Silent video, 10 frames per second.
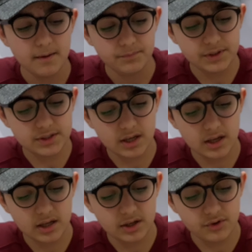it's
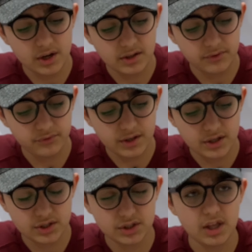a grainy
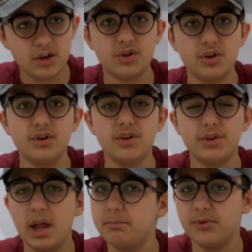finish texture
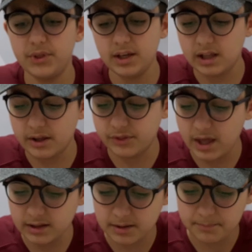type of thing like
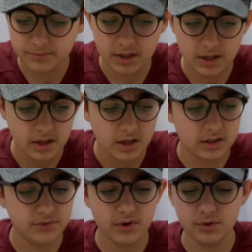that.
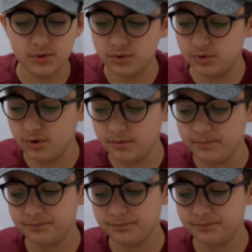It's very good too.